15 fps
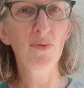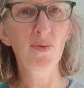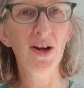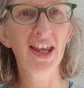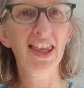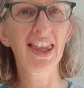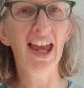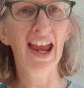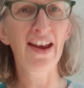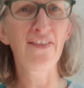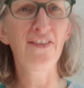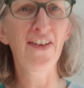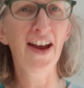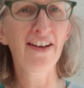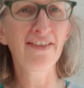with a
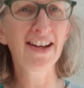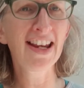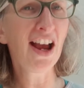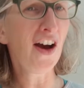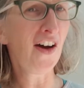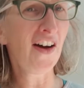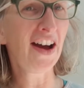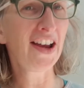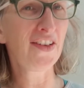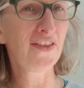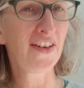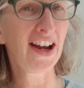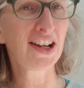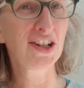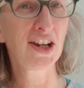very high
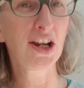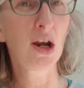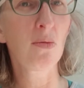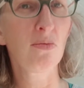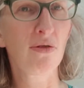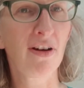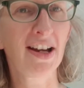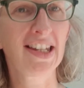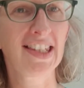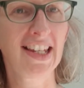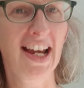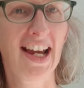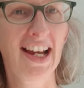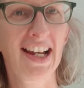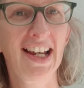fashion price
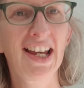tag.